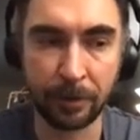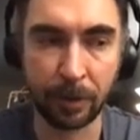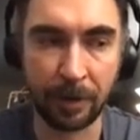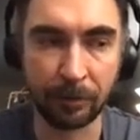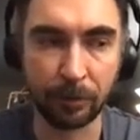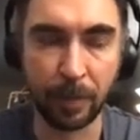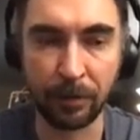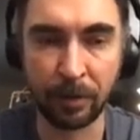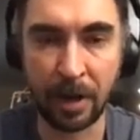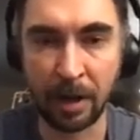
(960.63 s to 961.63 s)
You have to buy
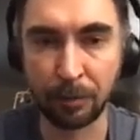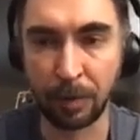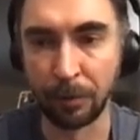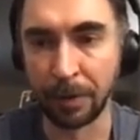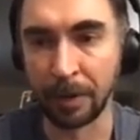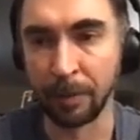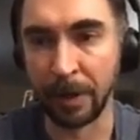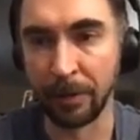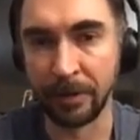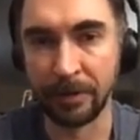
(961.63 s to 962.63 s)
the hardware, or you can buy
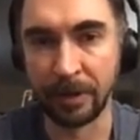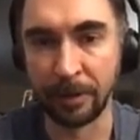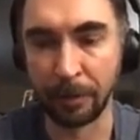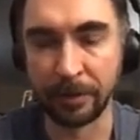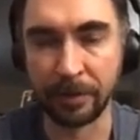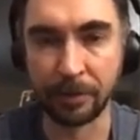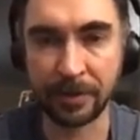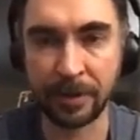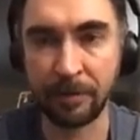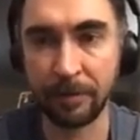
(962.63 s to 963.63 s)
a kit and mount it
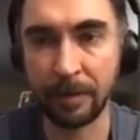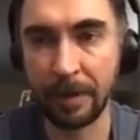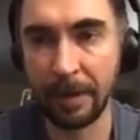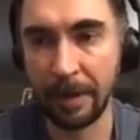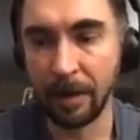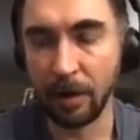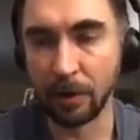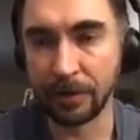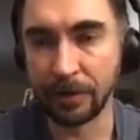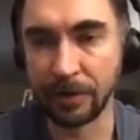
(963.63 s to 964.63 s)
yourself.
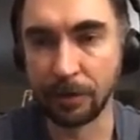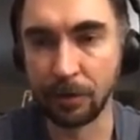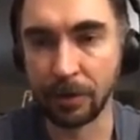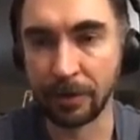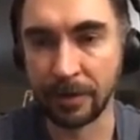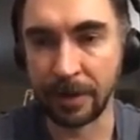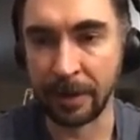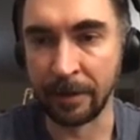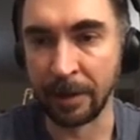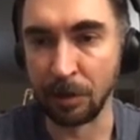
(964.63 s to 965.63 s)
Hosted solutions
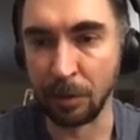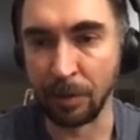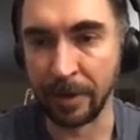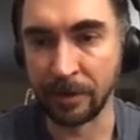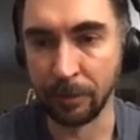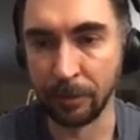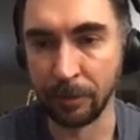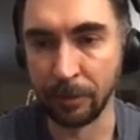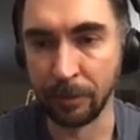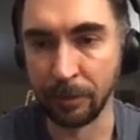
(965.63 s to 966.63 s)
and enterprise
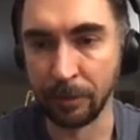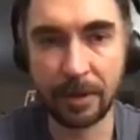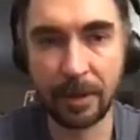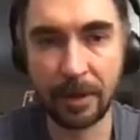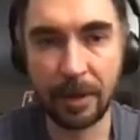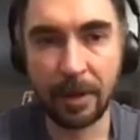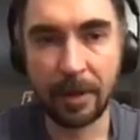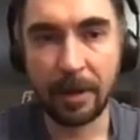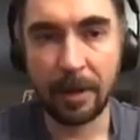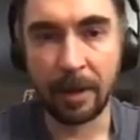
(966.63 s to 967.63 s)
solutions.
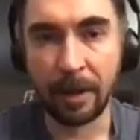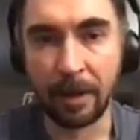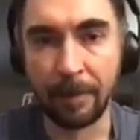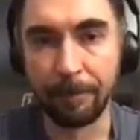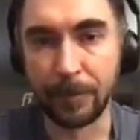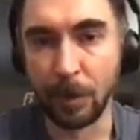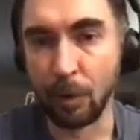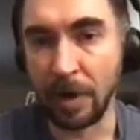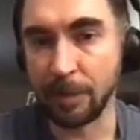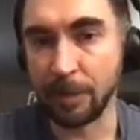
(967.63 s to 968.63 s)
The
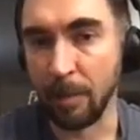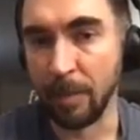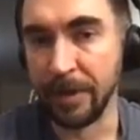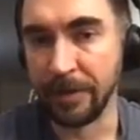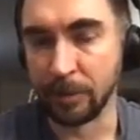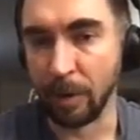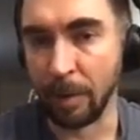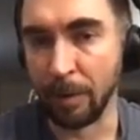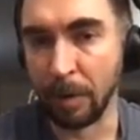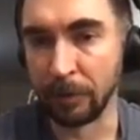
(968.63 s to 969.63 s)
Raspberry Blitz is
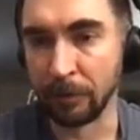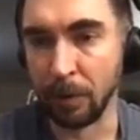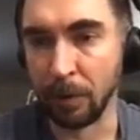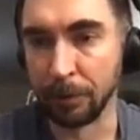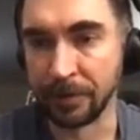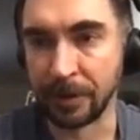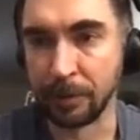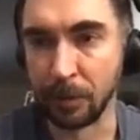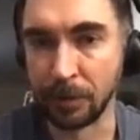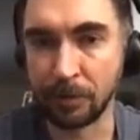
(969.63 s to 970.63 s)
probably one of the oldest and
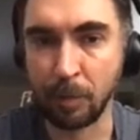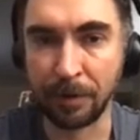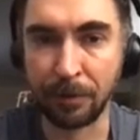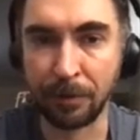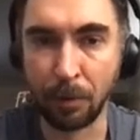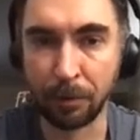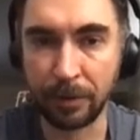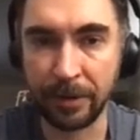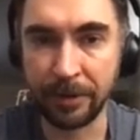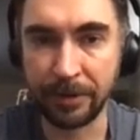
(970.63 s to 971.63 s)
most well-known
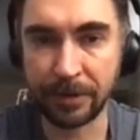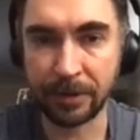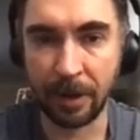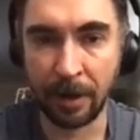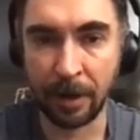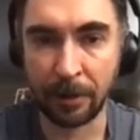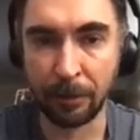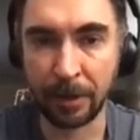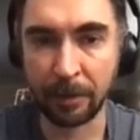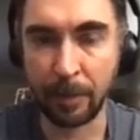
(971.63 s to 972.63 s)
kits. You
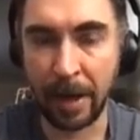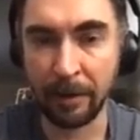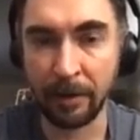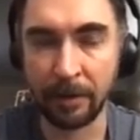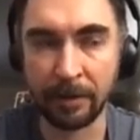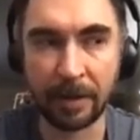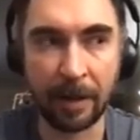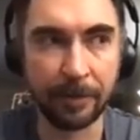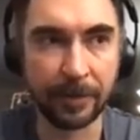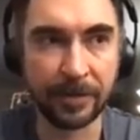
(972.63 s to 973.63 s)
can buy it, I
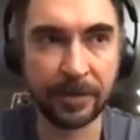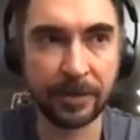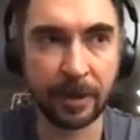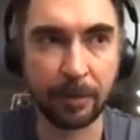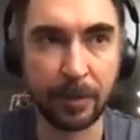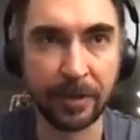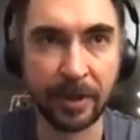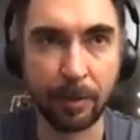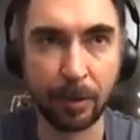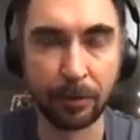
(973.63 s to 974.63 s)
think,
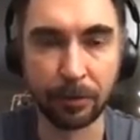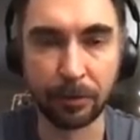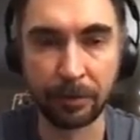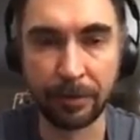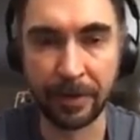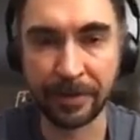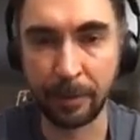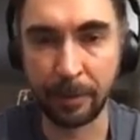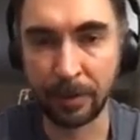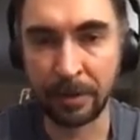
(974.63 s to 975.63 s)
semi-assembled or totally
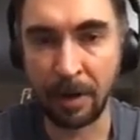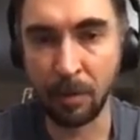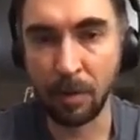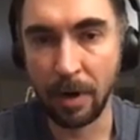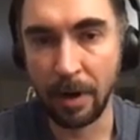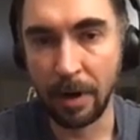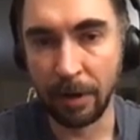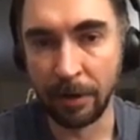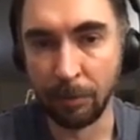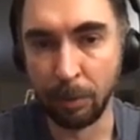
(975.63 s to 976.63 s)
assembled now
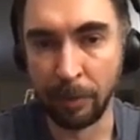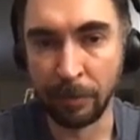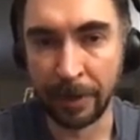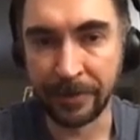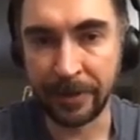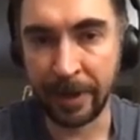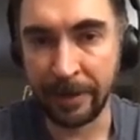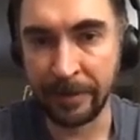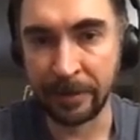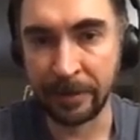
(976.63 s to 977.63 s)
with a nice
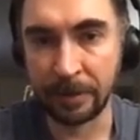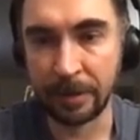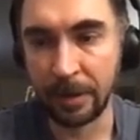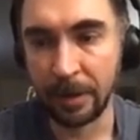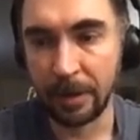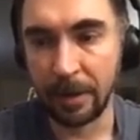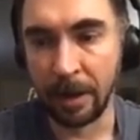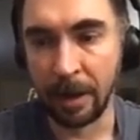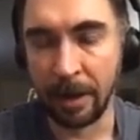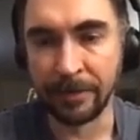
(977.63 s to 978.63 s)
casing.
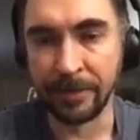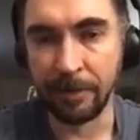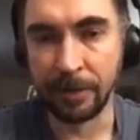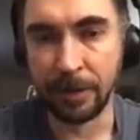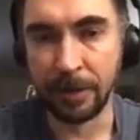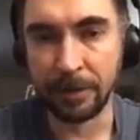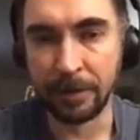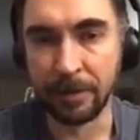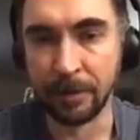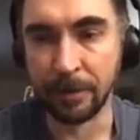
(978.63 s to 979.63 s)
It's definitely
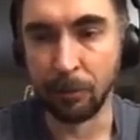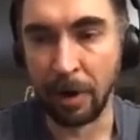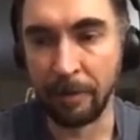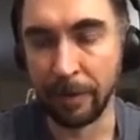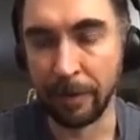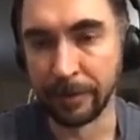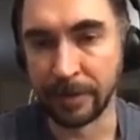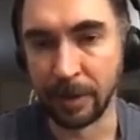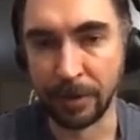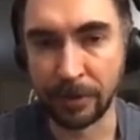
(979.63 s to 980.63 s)
the reference
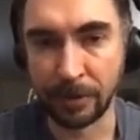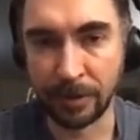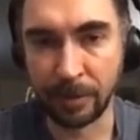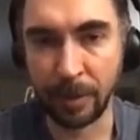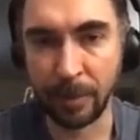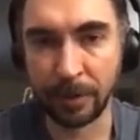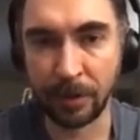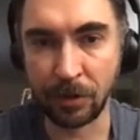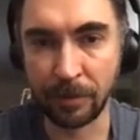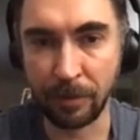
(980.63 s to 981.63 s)
open source
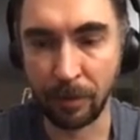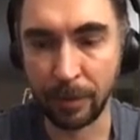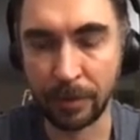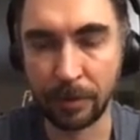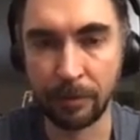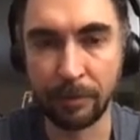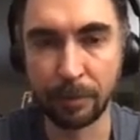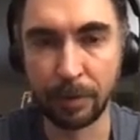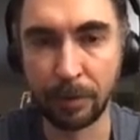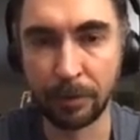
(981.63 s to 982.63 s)
implementation for Bitcoin
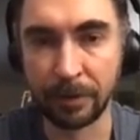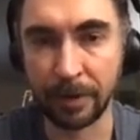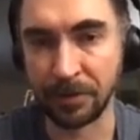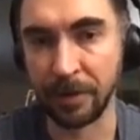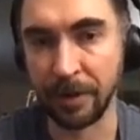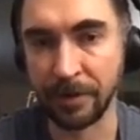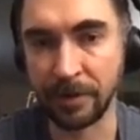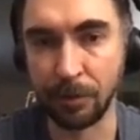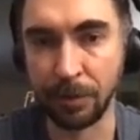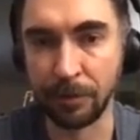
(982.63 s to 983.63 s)
full node. It has a nice
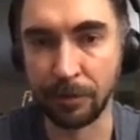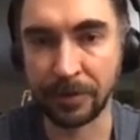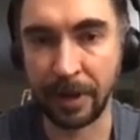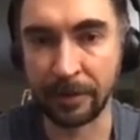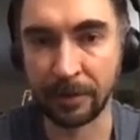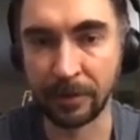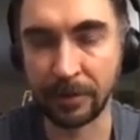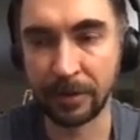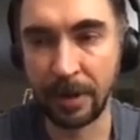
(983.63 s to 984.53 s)
screen for status.